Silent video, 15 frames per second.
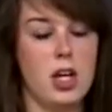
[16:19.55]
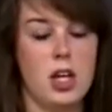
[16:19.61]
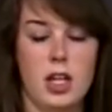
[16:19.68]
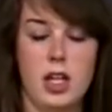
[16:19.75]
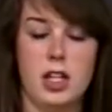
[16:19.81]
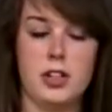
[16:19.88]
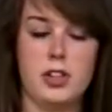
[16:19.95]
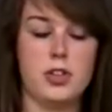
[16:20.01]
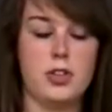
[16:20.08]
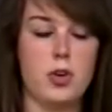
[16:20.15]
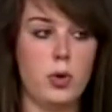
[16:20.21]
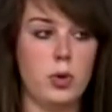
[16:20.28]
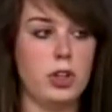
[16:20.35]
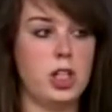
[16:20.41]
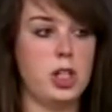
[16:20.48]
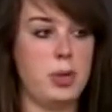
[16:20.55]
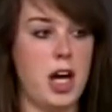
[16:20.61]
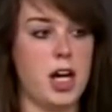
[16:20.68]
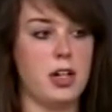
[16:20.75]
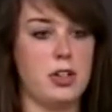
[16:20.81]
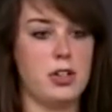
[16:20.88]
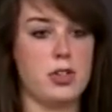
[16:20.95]
It only
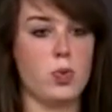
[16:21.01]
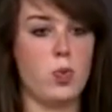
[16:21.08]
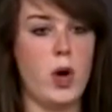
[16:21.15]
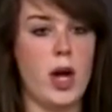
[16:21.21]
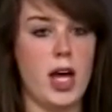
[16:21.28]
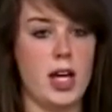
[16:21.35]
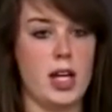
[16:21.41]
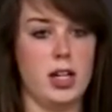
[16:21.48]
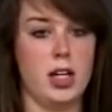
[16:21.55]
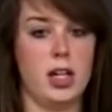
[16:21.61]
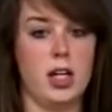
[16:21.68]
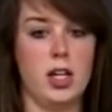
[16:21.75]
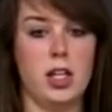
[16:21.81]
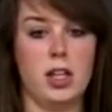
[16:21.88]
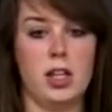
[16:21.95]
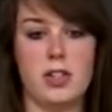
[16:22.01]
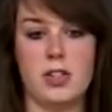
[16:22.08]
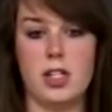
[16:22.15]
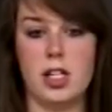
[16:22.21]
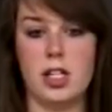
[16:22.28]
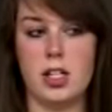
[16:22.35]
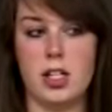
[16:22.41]
matters when the
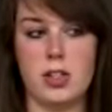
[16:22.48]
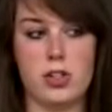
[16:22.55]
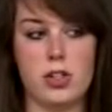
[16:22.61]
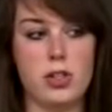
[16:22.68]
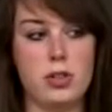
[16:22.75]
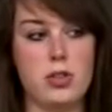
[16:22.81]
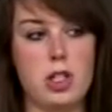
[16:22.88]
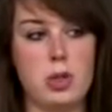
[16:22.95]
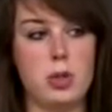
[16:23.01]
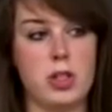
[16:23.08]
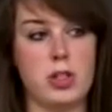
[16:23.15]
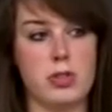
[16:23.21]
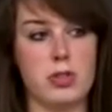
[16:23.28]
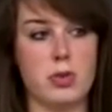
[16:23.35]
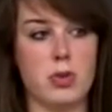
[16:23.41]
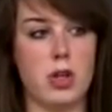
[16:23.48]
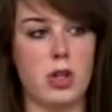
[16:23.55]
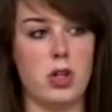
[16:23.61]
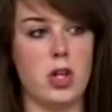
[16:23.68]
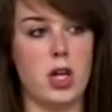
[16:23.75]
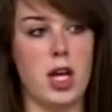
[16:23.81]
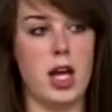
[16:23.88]
seed is too deep in the
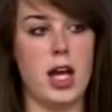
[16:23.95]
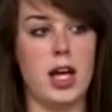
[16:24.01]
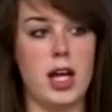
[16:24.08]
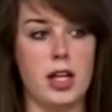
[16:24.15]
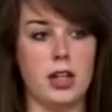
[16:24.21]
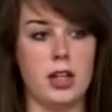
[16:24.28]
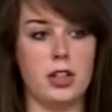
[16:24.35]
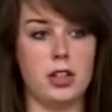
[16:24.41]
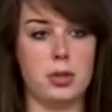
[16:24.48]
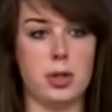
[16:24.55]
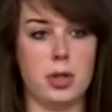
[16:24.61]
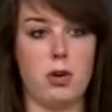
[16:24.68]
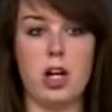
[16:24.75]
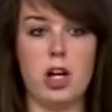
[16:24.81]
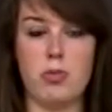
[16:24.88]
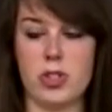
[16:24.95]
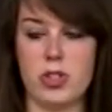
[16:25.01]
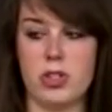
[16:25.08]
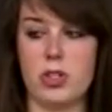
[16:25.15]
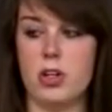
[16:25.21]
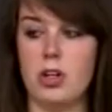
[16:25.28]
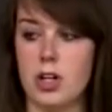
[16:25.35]
soil and the other
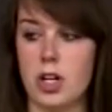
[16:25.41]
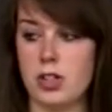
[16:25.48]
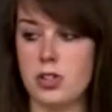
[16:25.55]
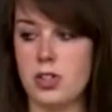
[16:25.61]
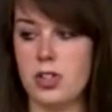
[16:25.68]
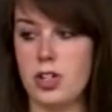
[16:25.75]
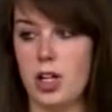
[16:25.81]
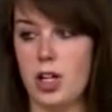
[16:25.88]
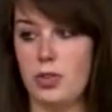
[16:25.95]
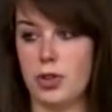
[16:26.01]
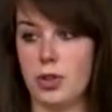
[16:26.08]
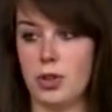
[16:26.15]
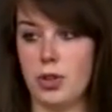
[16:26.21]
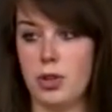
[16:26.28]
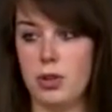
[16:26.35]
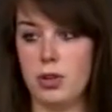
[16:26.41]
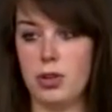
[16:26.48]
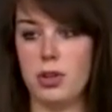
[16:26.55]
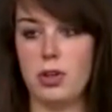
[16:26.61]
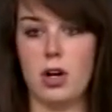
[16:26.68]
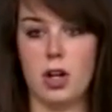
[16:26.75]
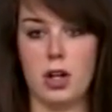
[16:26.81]
requirements that are necessary for
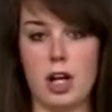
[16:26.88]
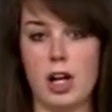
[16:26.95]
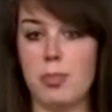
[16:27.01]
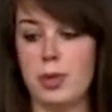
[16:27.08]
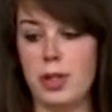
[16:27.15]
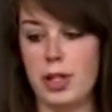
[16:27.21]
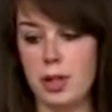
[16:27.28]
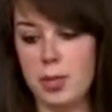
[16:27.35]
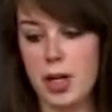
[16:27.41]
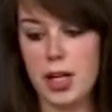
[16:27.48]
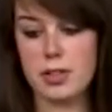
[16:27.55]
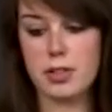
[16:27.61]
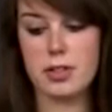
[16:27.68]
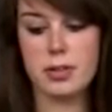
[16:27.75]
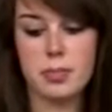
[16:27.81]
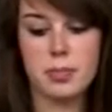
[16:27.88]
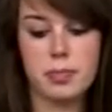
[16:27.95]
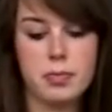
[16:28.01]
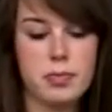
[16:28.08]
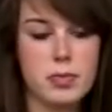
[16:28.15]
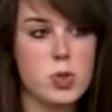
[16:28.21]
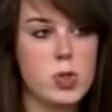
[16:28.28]
growth are not being met.
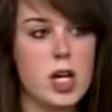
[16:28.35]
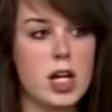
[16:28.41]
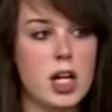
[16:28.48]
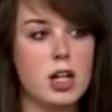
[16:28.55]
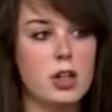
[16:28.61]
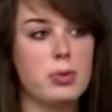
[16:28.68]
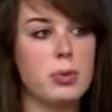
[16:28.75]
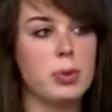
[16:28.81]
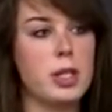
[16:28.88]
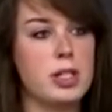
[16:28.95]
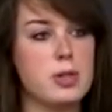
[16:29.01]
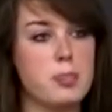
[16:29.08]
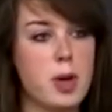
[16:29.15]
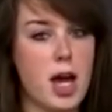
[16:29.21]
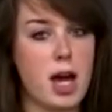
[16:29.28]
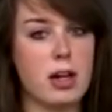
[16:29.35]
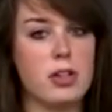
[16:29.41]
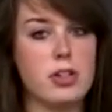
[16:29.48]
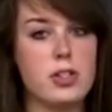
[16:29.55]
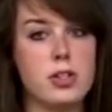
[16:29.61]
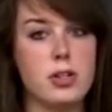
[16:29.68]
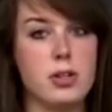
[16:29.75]
So that kind of relates
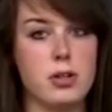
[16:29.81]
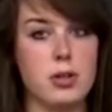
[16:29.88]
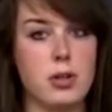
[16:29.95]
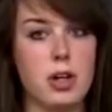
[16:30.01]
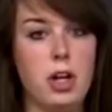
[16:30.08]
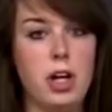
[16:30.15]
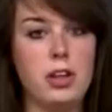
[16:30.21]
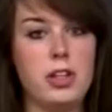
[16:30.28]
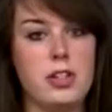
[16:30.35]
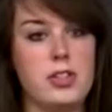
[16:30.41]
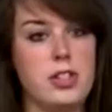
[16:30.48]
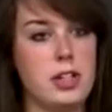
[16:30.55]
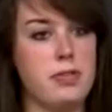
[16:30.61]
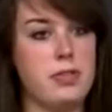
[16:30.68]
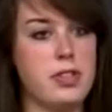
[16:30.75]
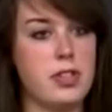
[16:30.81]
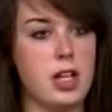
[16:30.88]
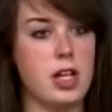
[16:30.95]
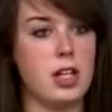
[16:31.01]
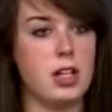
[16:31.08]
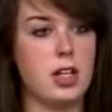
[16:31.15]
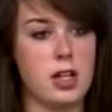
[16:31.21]
back to the safe
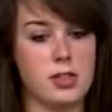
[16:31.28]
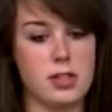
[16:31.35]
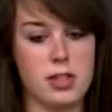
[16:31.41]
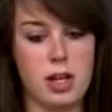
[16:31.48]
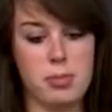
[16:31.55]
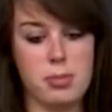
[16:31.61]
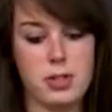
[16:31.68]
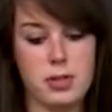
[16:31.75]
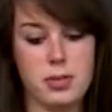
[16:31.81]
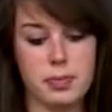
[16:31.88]
site concept.